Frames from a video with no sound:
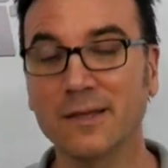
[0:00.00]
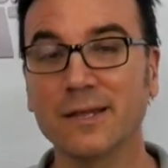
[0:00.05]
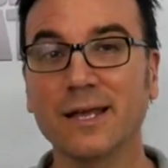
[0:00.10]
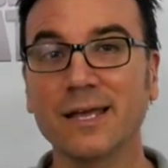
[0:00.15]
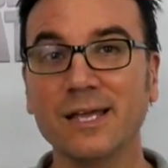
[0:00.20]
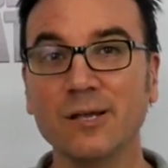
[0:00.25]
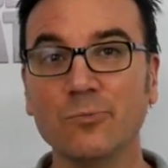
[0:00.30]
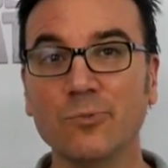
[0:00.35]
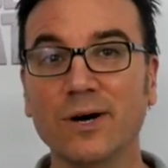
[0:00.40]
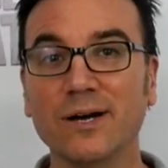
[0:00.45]

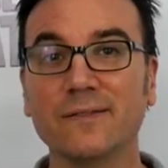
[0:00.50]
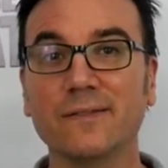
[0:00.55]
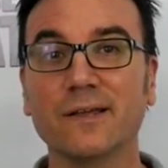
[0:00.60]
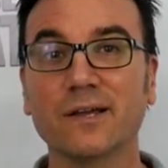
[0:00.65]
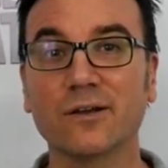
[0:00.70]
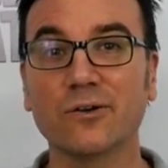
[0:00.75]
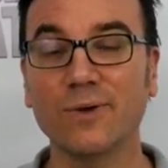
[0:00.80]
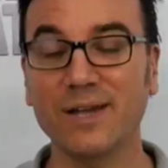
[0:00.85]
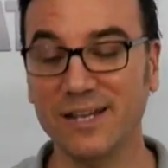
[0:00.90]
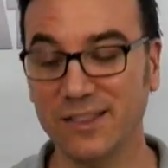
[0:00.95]
And he won
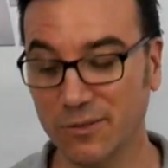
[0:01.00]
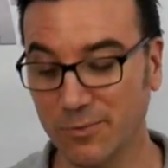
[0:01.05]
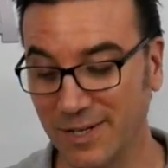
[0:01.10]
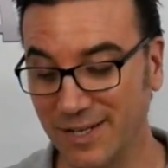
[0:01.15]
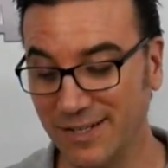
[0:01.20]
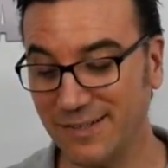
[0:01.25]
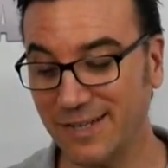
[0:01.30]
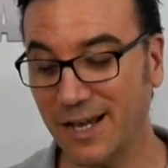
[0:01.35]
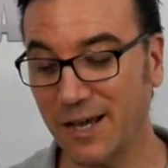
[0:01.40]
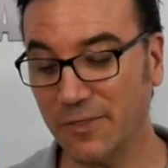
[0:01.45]
the grade
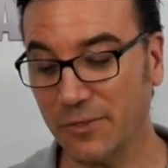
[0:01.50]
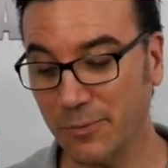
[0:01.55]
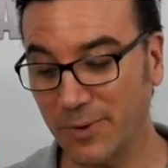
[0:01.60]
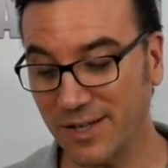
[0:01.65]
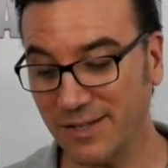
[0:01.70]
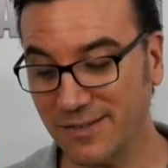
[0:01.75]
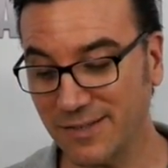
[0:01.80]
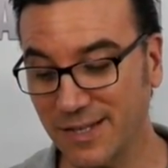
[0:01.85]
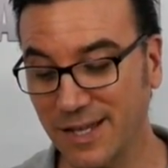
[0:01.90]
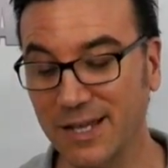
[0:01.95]
3
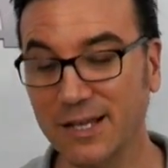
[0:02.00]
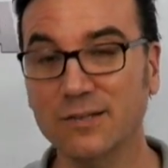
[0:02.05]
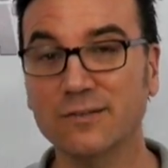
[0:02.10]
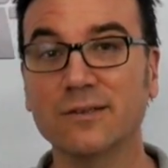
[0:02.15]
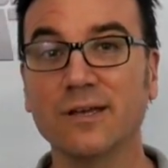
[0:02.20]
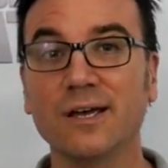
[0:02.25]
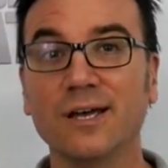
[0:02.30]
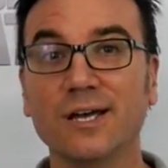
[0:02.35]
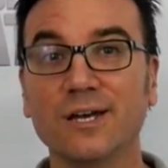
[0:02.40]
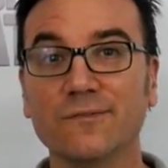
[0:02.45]
Southwest
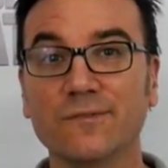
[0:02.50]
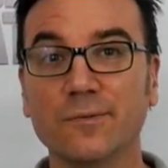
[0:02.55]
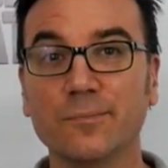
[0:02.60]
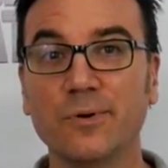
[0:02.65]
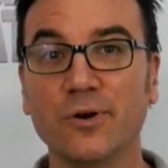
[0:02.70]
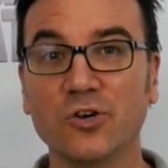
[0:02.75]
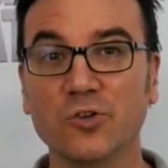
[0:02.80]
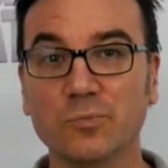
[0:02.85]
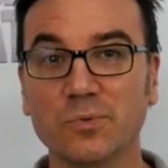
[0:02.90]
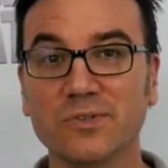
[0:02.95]
Stakes from
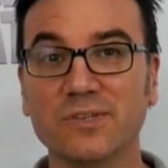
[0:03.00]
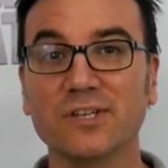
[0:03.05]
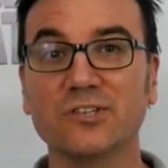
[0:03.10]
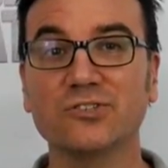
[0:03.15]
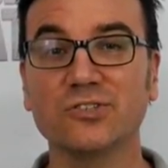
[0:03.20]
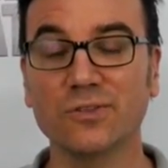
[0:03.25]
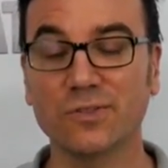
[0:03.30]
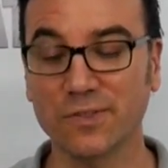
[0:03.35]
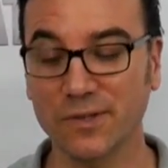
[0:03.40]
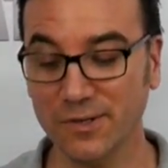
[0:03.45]
post
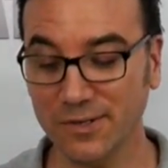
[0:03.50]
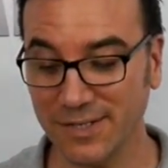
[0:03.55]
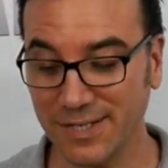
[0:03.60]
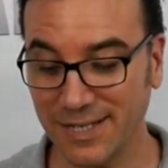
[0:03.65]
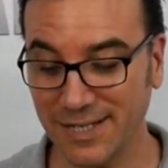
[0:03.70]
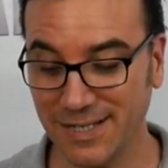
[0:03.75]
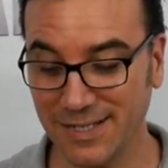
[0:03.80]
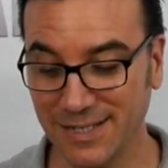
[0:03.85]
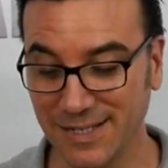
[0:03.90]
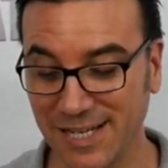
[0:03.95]
position 13,